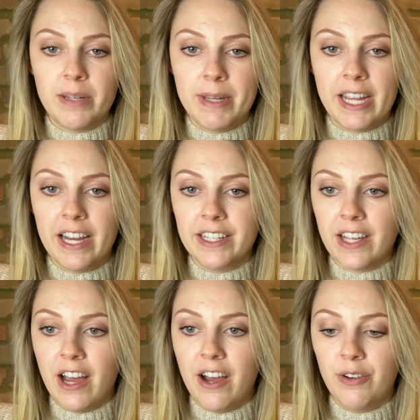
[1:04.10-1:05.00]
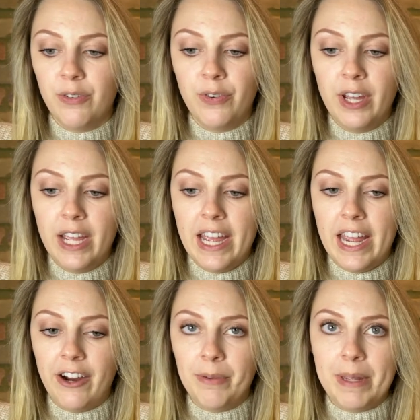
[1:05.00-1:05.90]
because of
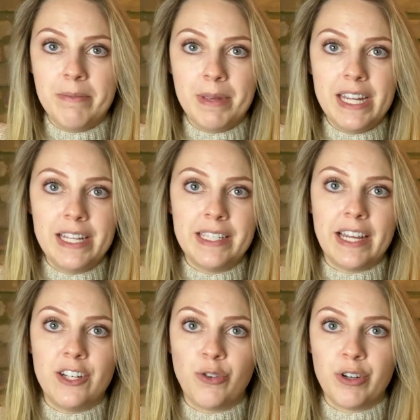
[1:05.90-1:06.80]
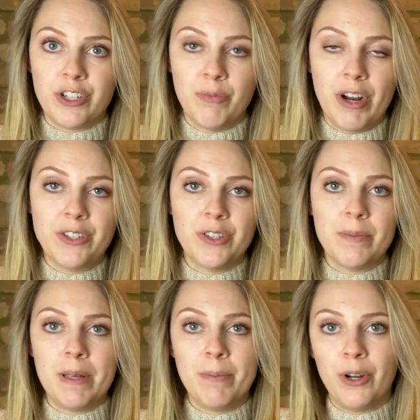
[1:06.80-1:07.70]
Airbnbs and short-term rentals
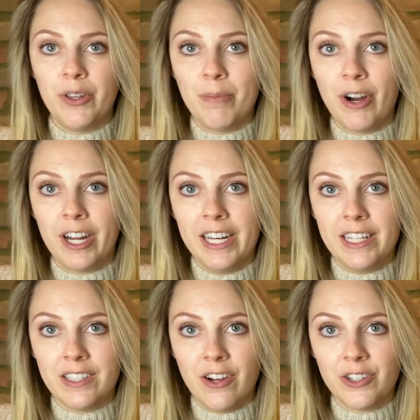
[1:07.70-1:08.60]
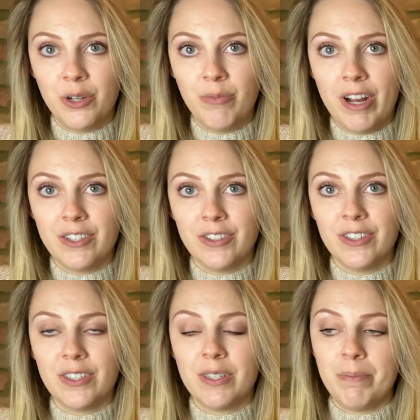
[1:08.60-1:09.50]
being put on the market as long-term
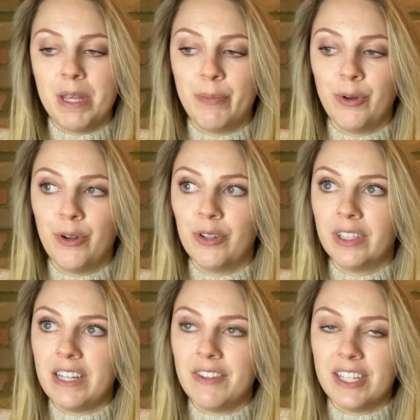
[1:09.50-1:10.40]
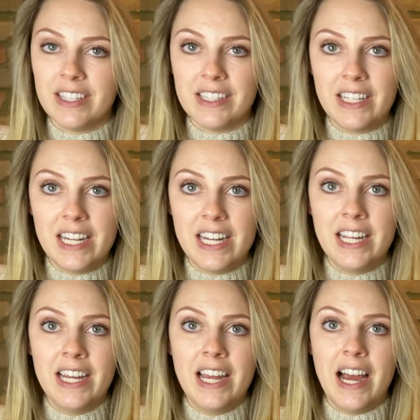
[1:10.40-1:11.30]
rentals, people leaving the
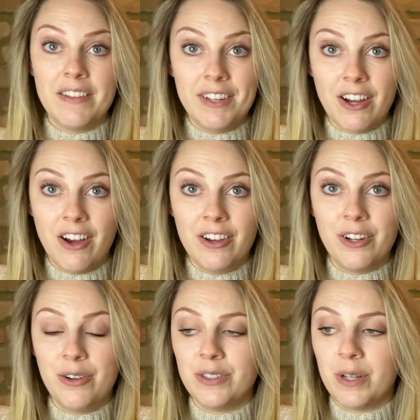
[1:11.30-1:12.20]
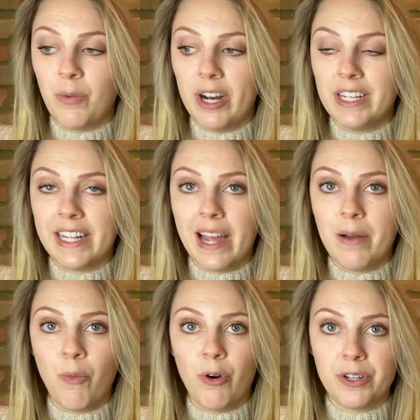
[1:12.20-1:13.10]
city, leaving condos and wanting to
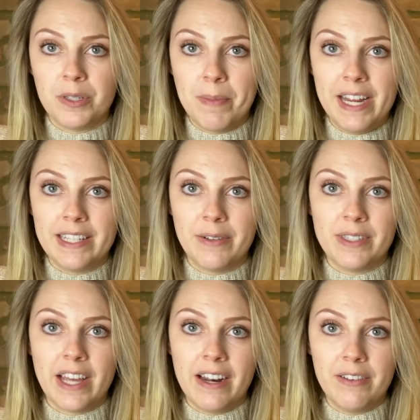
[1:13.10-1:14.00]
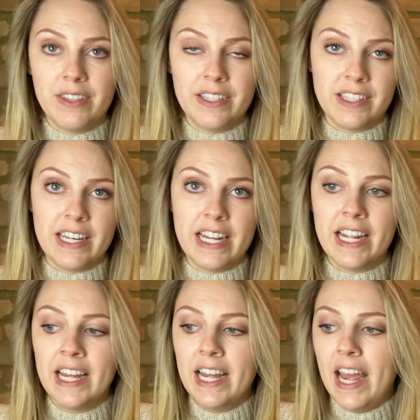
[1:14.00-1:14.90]
get more space outside of the
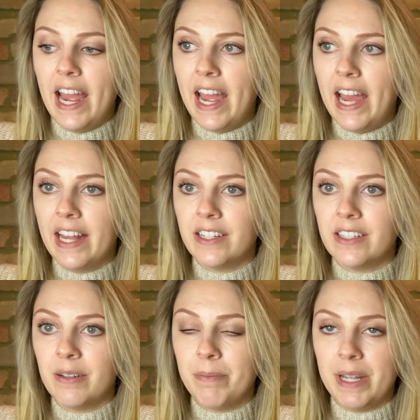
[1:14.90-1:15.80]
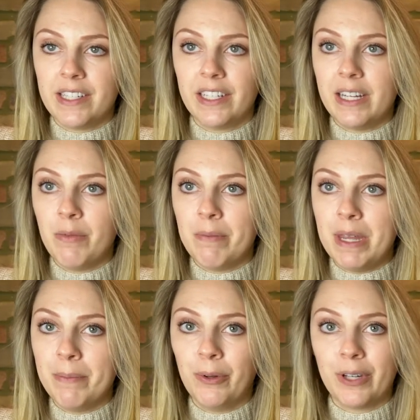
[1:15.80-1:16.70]
city. And basically when
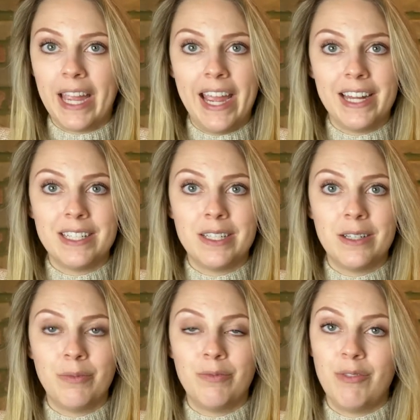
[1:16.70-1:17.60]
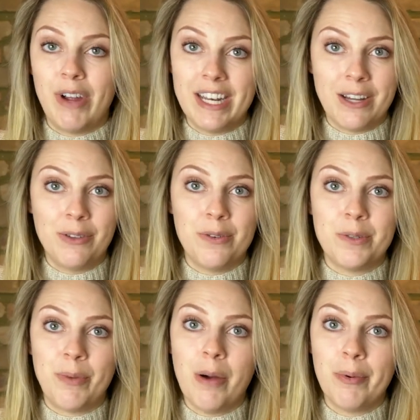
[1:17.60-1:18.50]
people can't rent out
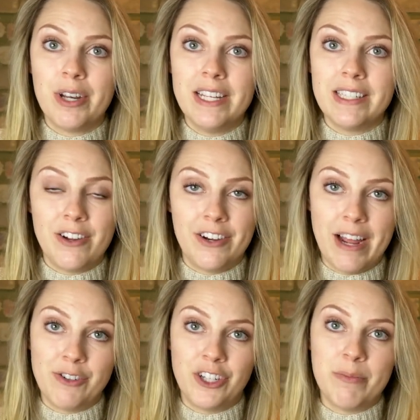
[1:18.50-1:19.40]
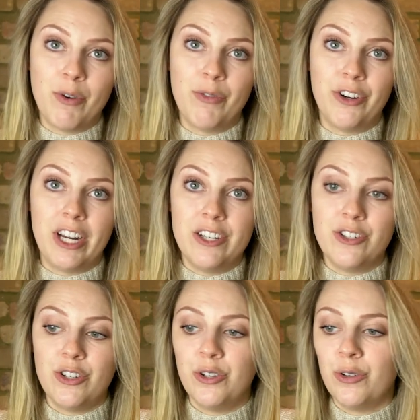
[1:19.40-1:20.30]
those properties, they are now turning them over
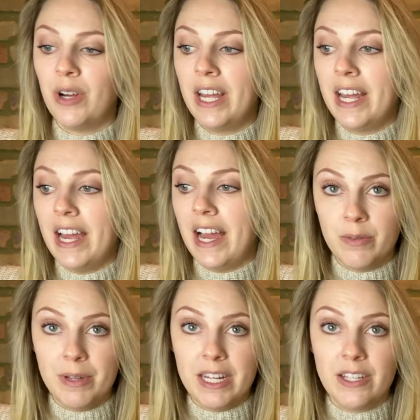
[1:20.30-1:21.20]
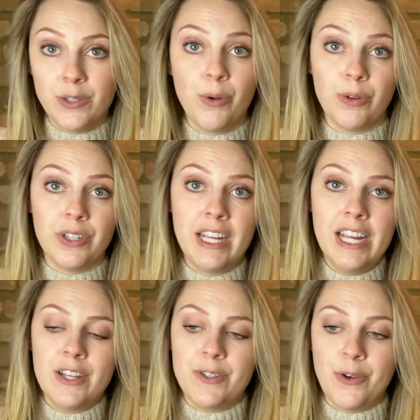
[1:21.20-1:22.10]
to be sold.
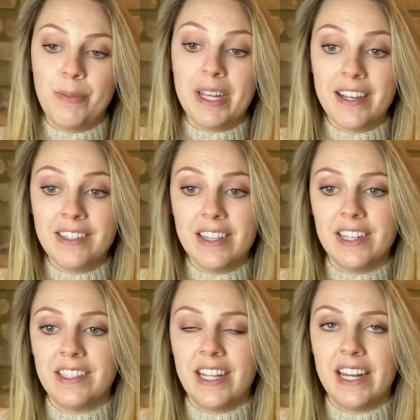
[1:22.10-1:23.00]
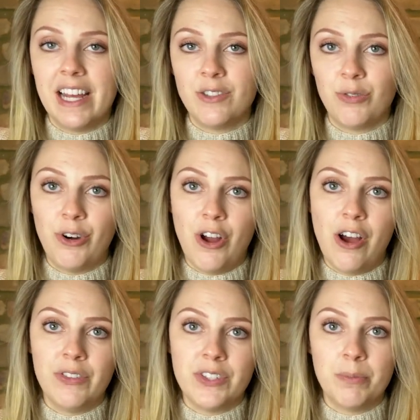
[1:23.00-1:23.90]
So because of this, it has thrown
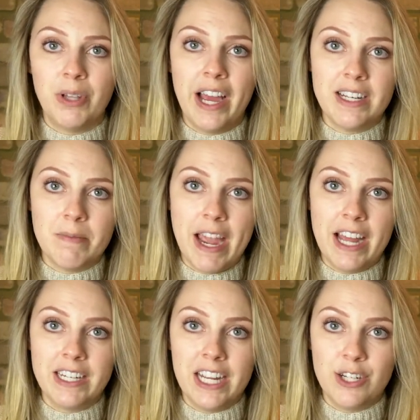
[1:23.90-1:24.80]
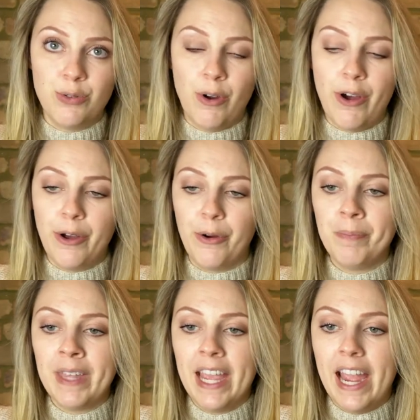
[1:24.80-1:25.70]
off the supply and demand in Toronto,
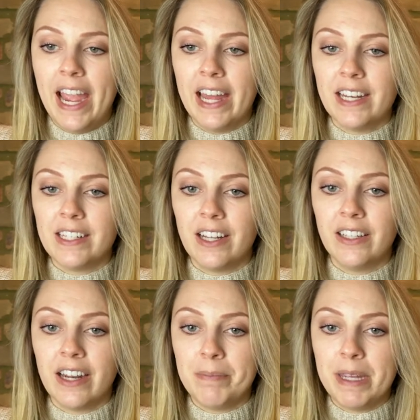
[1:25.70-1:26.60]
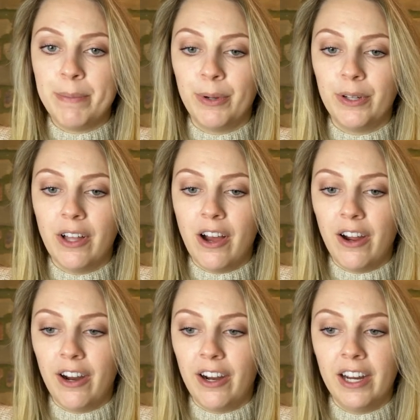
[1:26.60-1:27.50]
and a lot of people
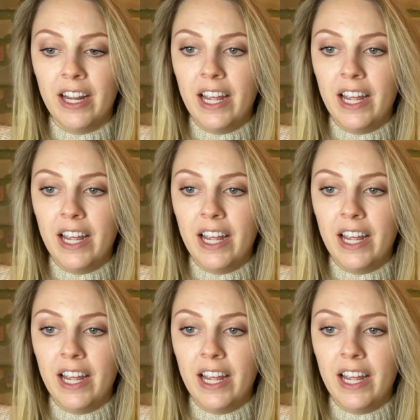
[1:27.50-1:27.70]
are